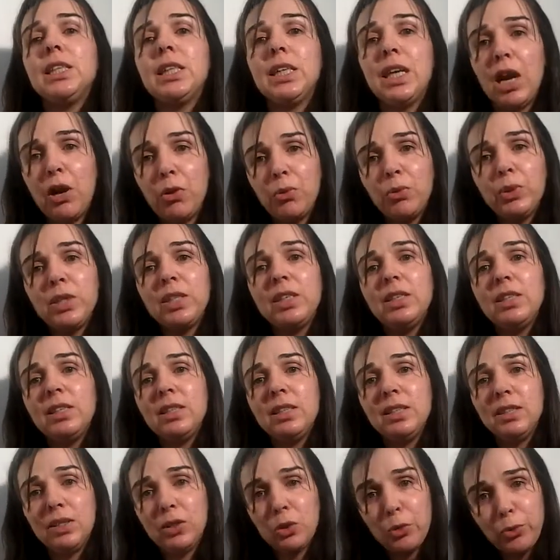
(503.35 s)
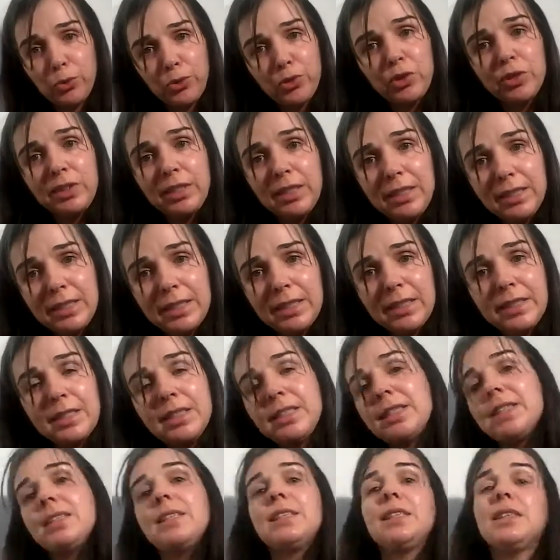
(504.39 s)
now with the social
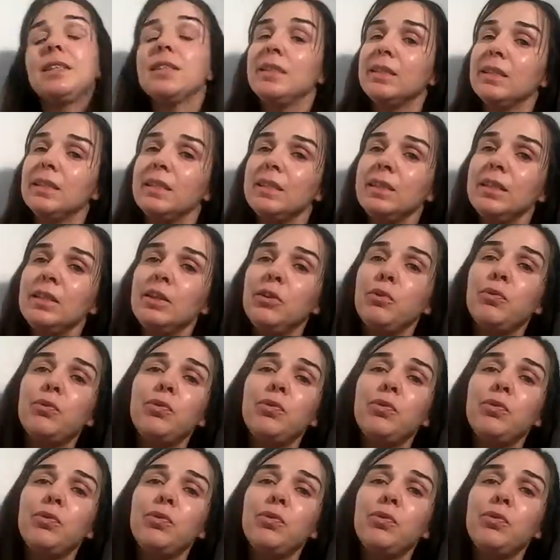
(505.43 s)
distance necessity